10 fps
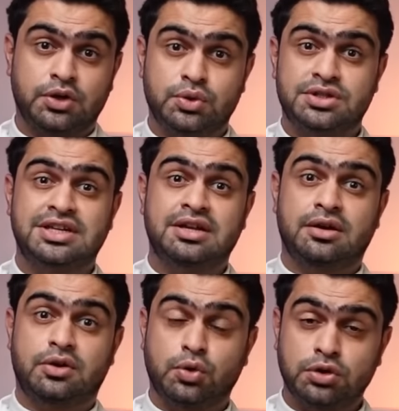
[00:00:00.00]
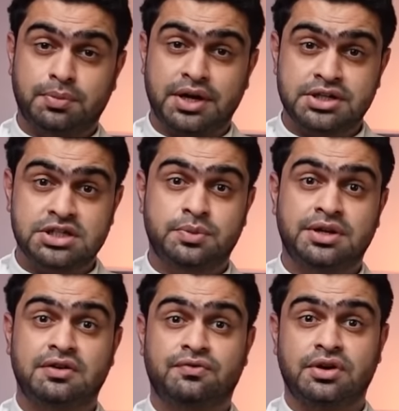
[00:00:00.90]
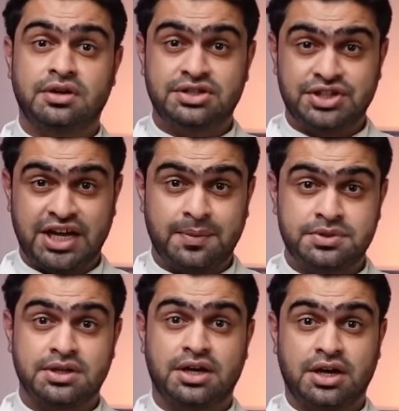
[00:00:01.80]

You see toothbrushes with different shapes,